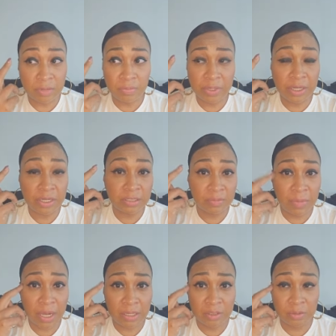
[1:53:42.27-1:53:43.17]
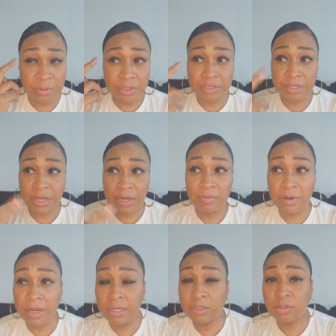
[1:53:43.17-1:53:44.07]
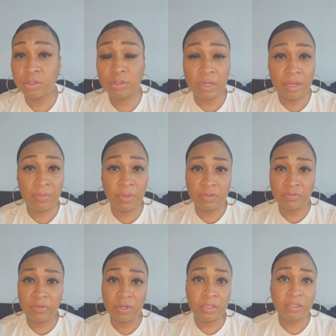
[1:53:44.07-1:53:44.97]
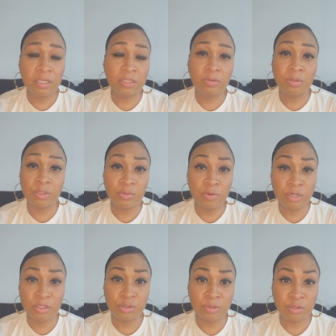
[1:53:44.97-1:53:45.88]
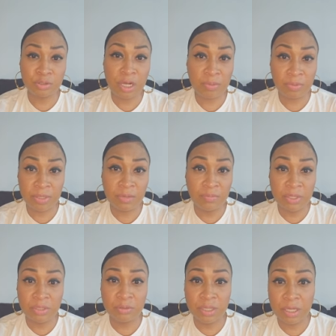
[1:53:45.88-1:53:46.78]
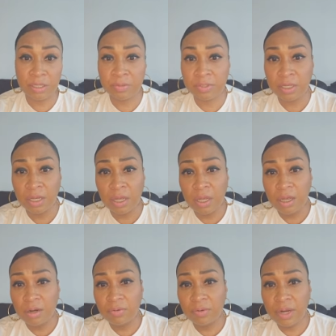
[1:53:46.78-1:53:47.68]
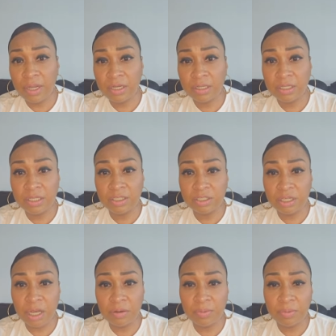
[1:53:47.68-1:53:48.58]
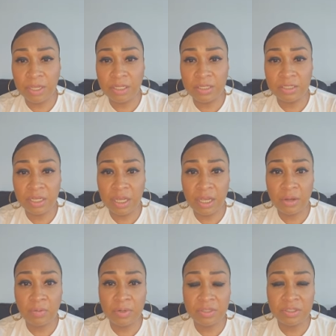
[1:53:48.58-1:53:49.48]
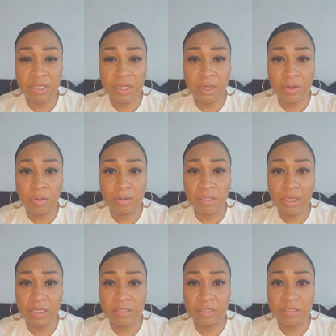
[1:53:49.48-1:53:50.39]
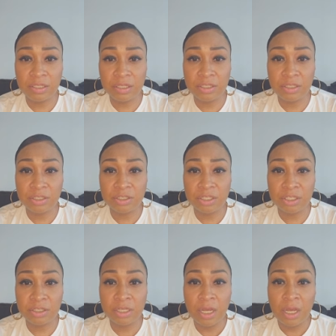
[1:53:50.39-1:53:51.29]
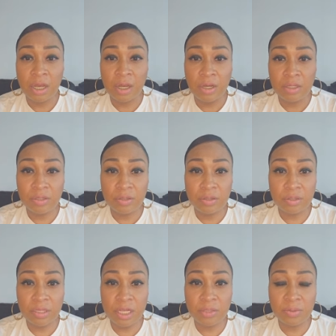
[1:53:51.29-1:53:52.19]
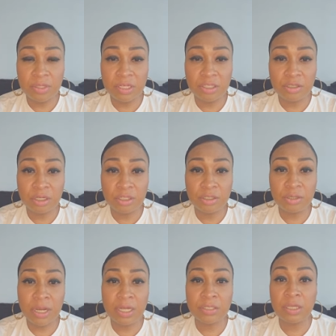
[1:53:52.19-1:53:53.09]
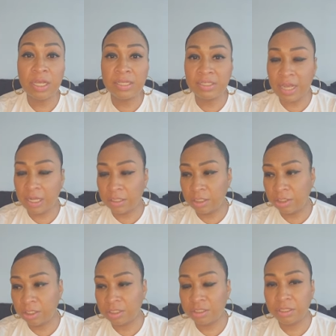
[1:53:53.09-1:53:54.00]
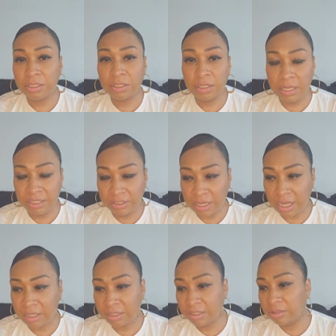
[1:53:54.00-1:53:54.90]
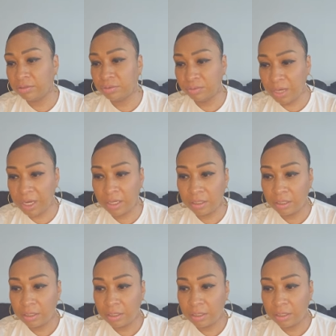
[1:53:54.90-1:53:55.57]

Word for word: because the mind is where it's at, right? So you have motherfuckers that's going to run try to play mental games, right? Each child will play this hand once they get older as the teenage years that's when they start trying to, exactly justin exactly right